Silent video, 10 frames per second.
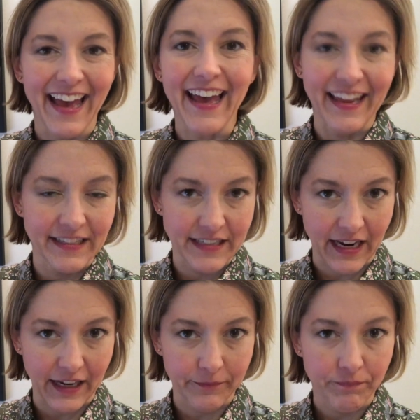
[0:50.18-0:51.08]

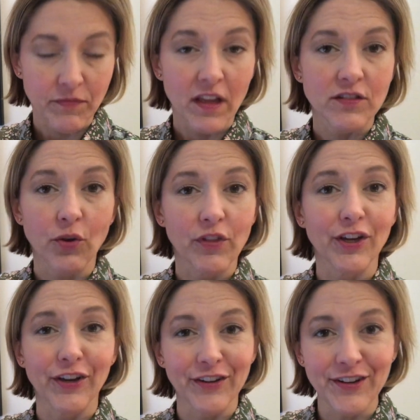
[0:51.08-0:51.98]
ending. So the
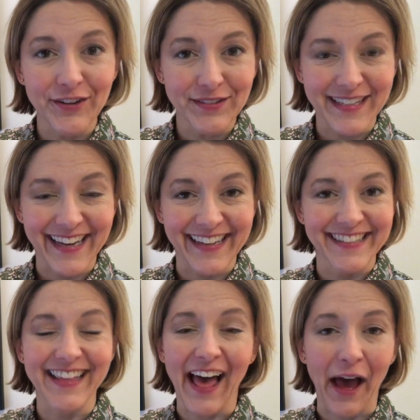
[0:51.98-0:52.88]
good news
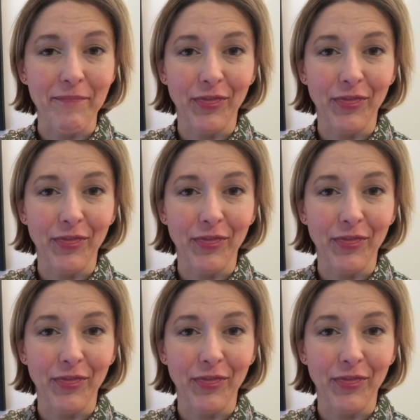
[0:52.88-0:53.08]
is um,